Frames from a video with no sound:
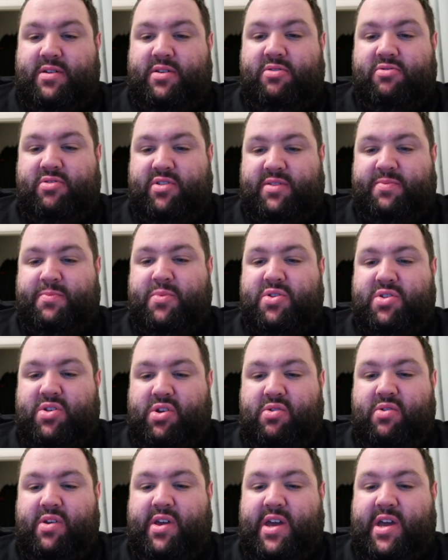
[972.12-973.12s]
Christmas,
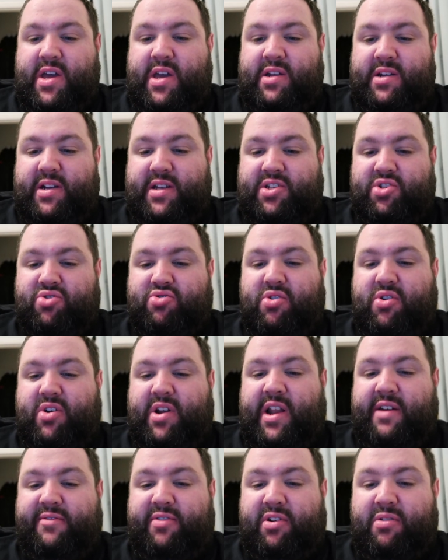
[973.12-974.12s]
New Year, let's try
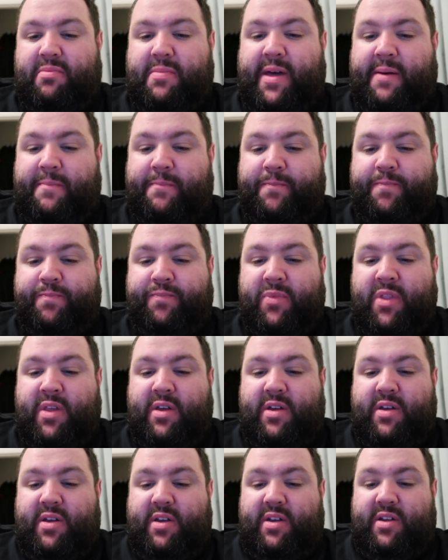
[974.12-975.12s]
and level up them.
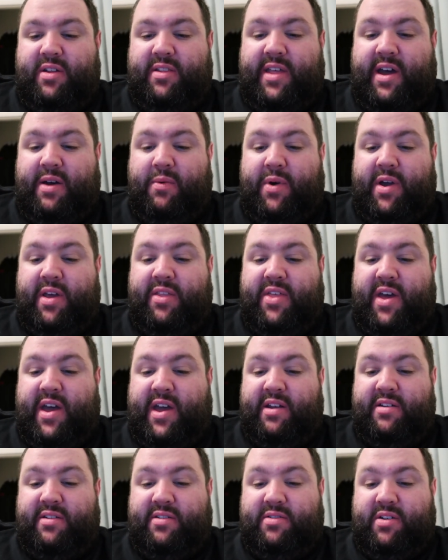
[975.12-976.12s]
That way
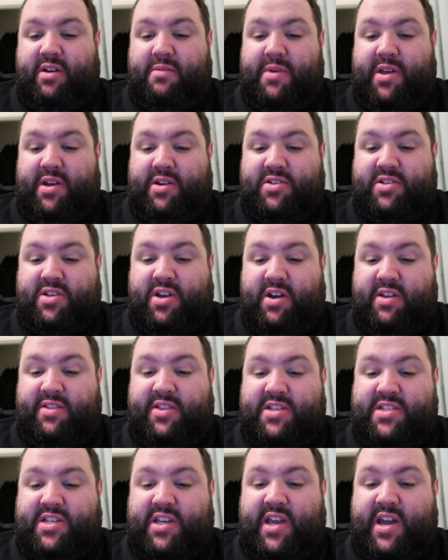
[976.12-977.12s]
then, I mean, I started
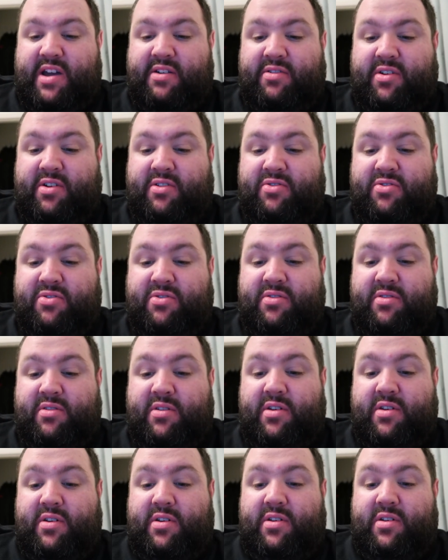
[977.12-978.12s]
this account on
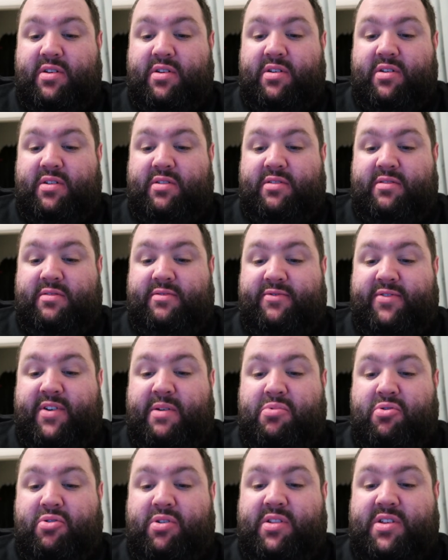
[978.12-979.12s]

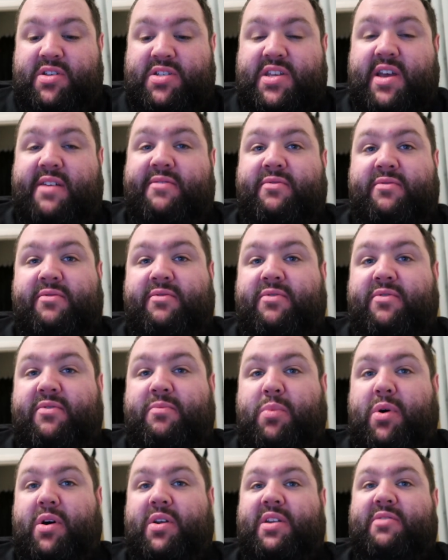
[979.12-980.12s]
February the 7th,
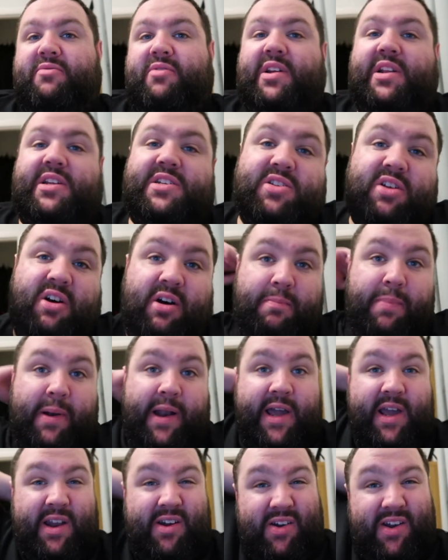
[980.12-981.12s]
but I didn't really start
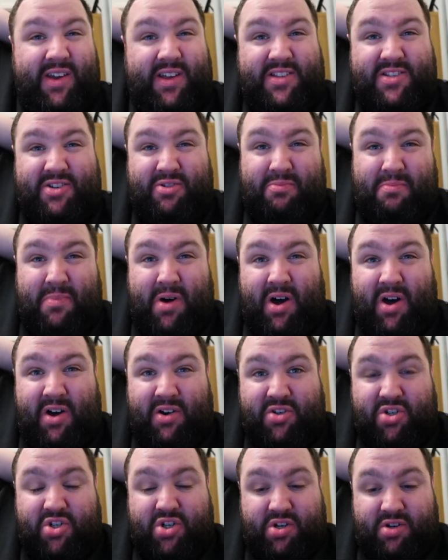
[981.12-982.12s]
playing on it until
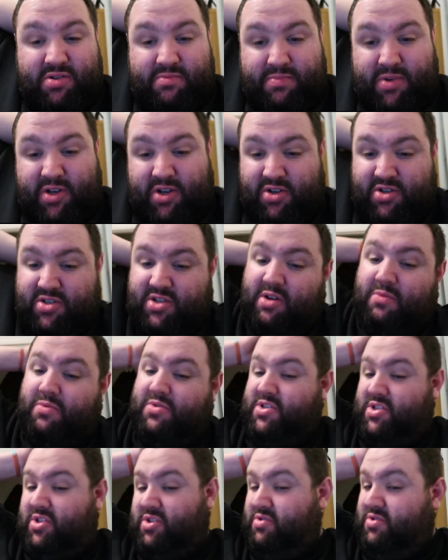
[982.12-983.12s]
March because I
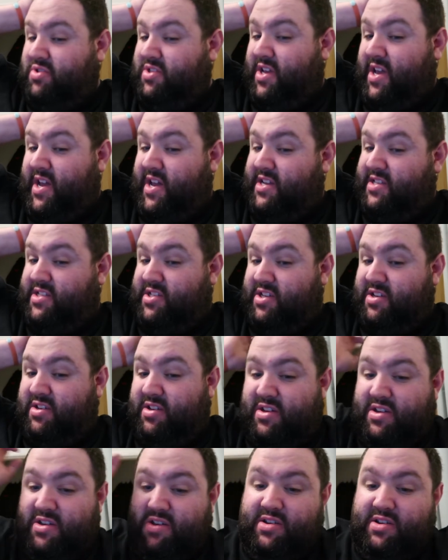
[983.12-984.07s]
was too scared to